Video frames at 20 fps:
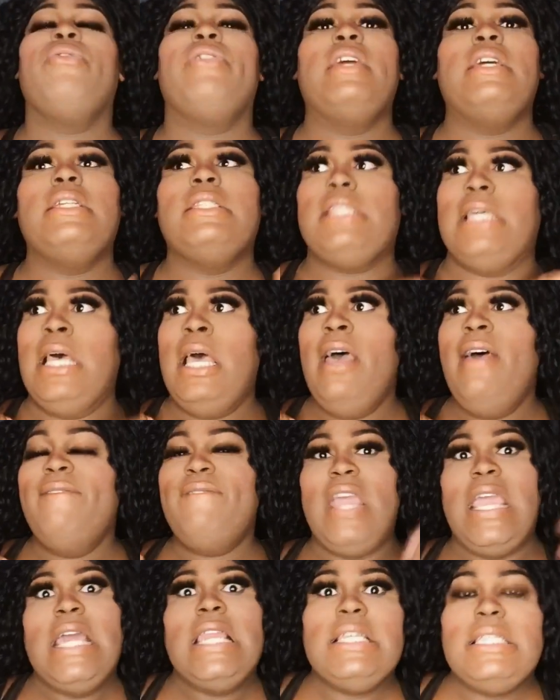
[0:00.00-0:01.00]

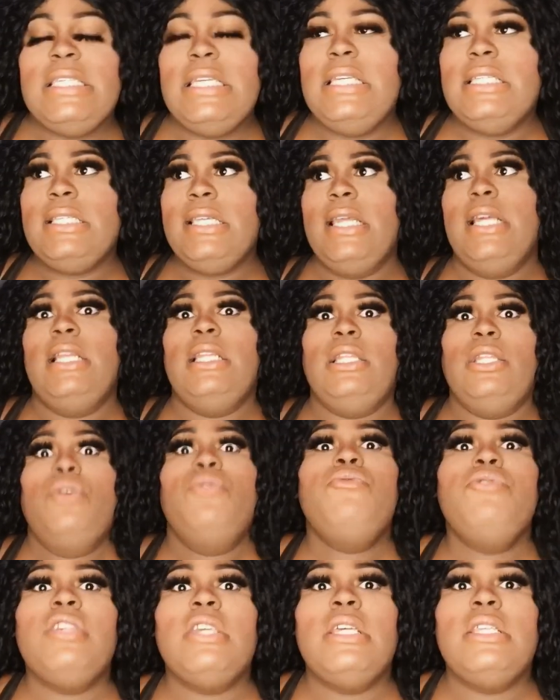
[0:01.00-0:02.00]
fantasies and illusions
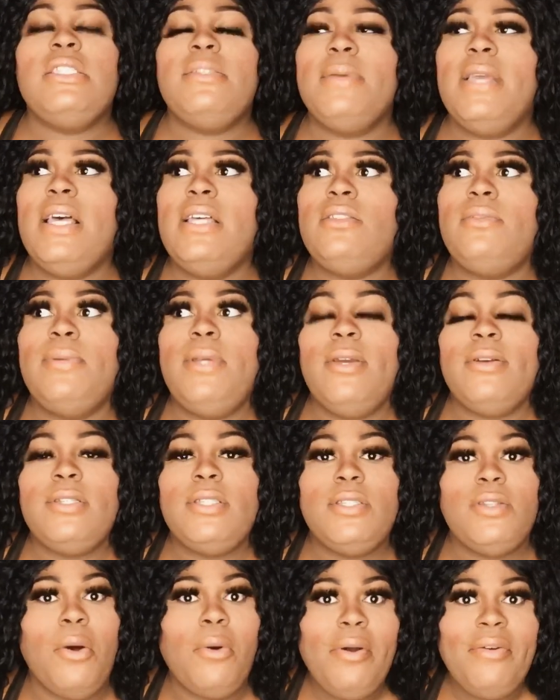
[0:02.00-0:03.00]
because we are so
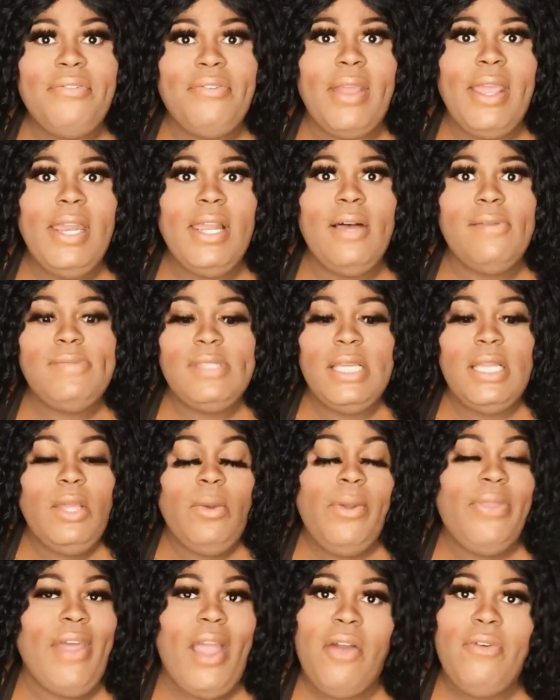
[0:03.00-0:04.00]
afraid of dealing with our real
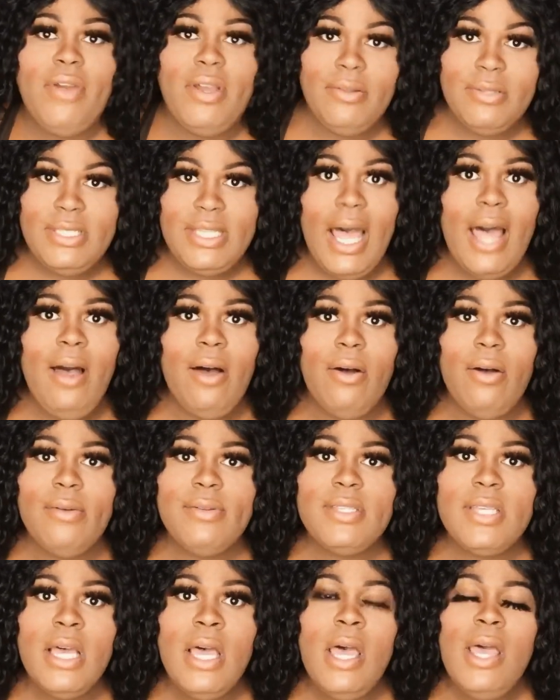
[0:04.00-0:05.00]
selves, you
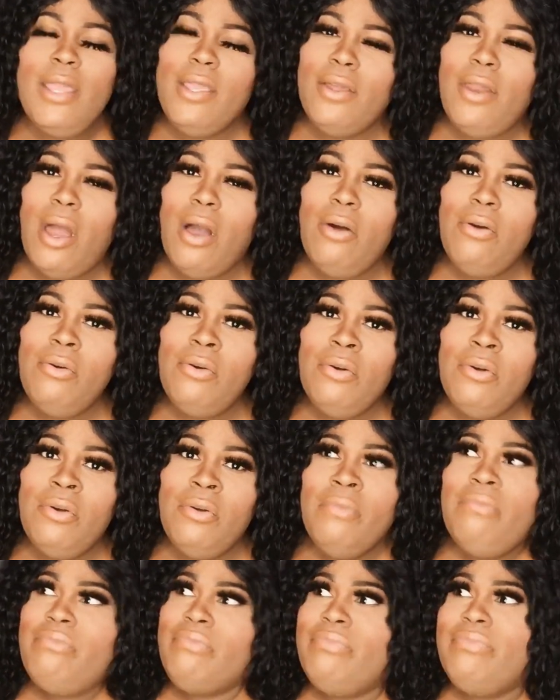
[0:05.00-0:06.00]
know?
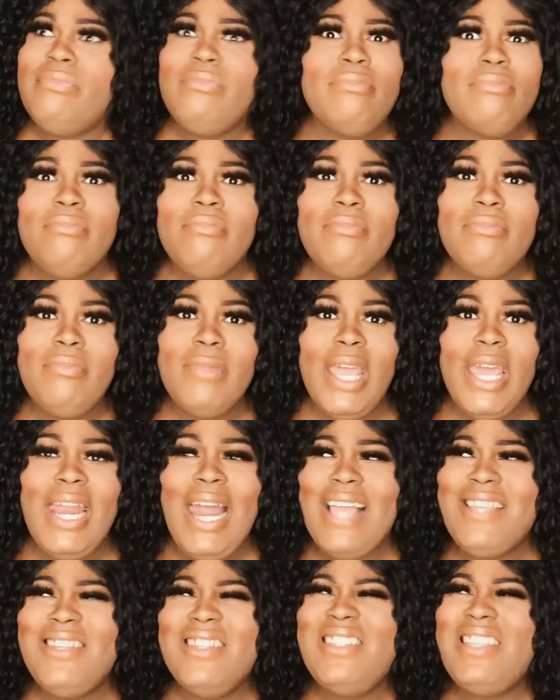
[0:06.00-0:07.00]
And I just
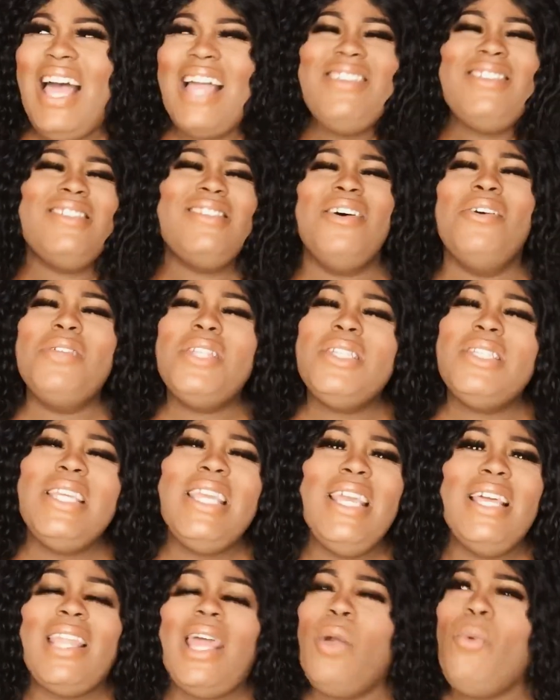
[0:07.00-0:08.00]
don't understand. Like,
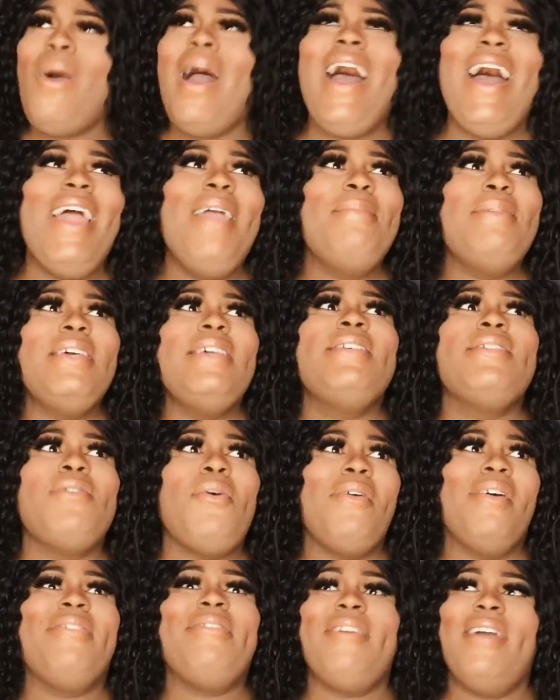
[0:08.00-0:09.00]
why be so afraid
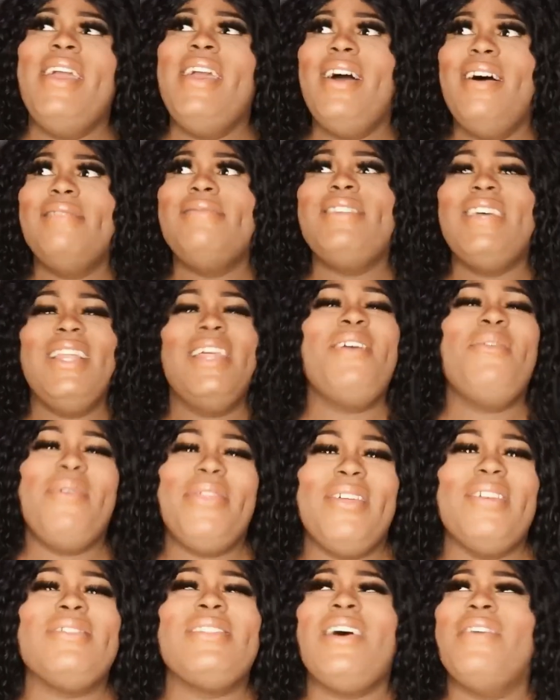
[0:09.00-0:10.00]
of dealing with yourself and
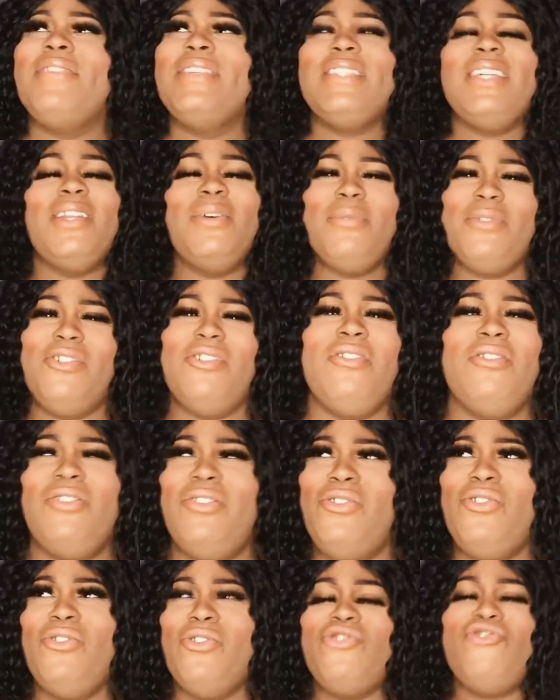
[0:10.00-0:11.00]
dealing with your
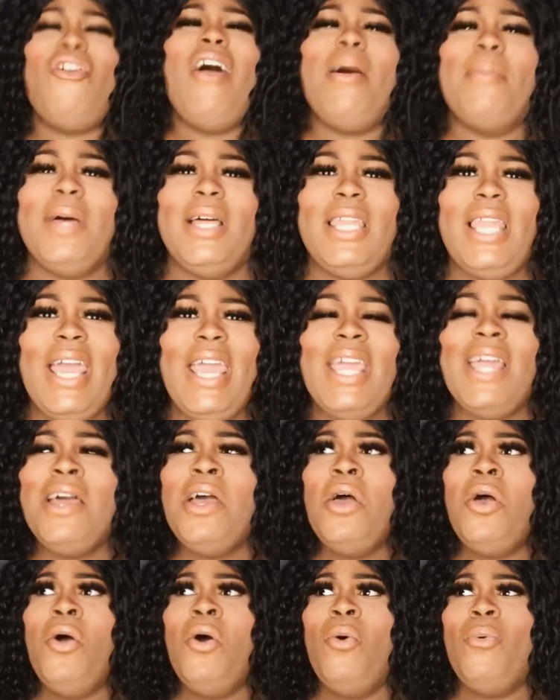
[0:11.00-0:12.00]
trauma? Like, what's the
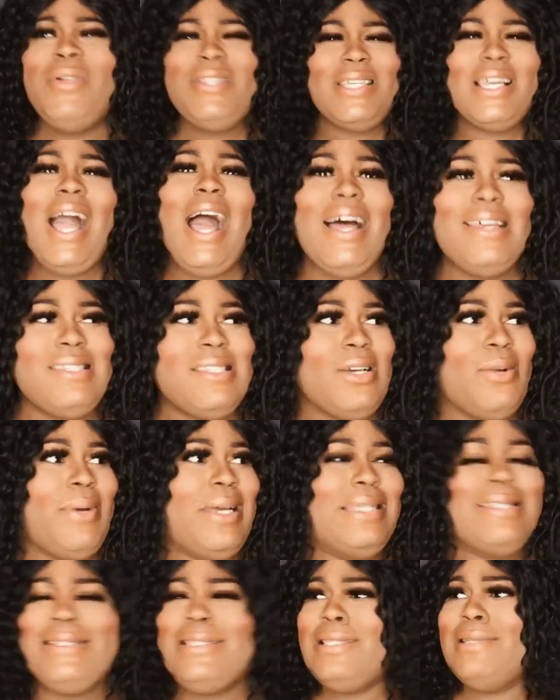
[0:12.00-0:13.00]
consequence?
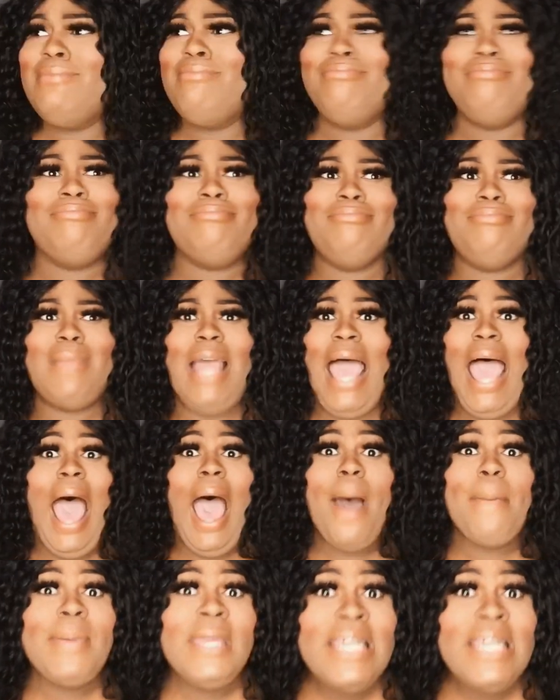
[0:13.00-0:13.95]
Happiness?